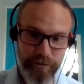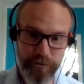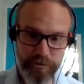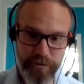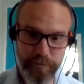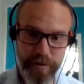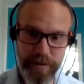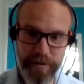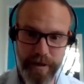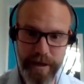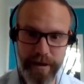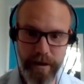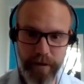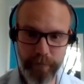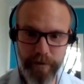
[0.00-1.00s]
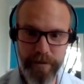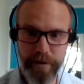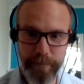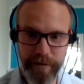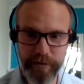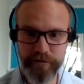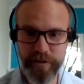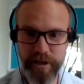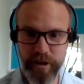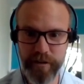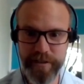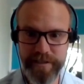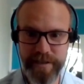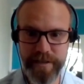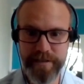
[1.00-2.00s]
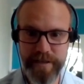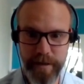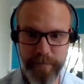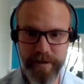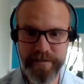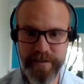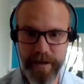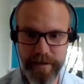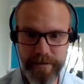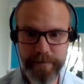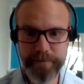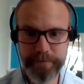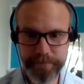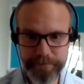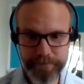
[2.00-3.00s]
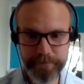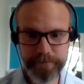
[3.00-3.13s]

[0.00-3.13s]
and also with our military colleagues sat side by side.